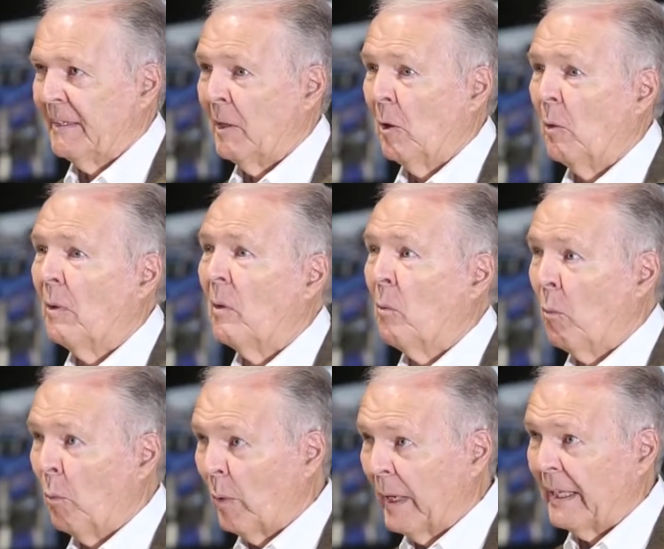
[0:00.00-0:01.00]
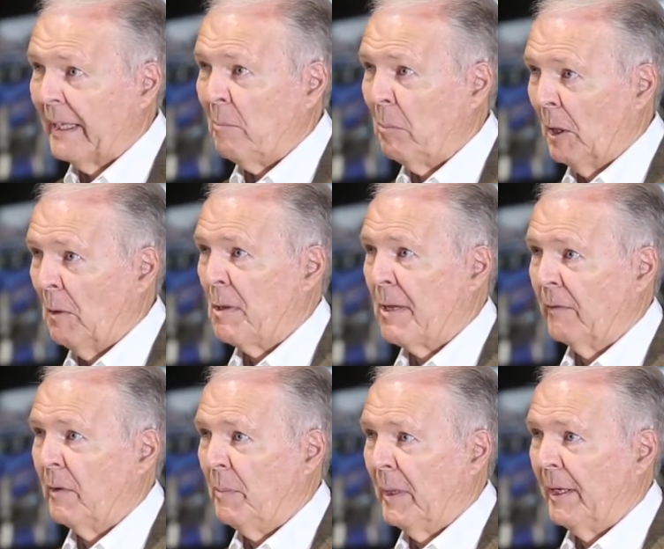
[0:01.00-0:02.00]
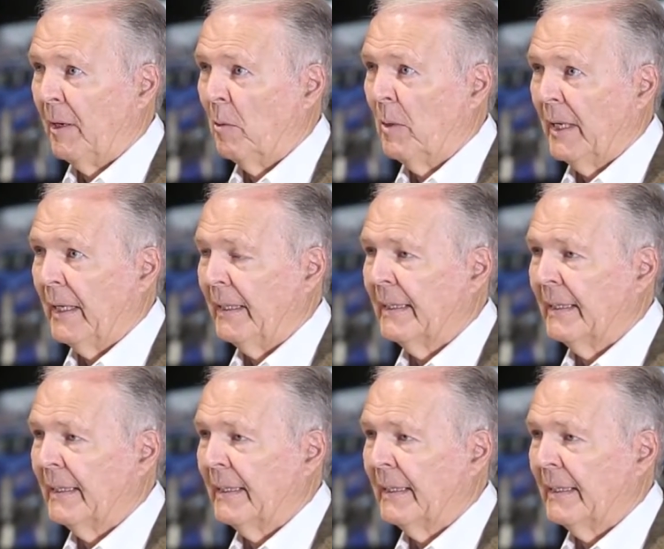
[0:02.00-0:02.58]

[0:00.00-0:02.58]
really blows everybody away.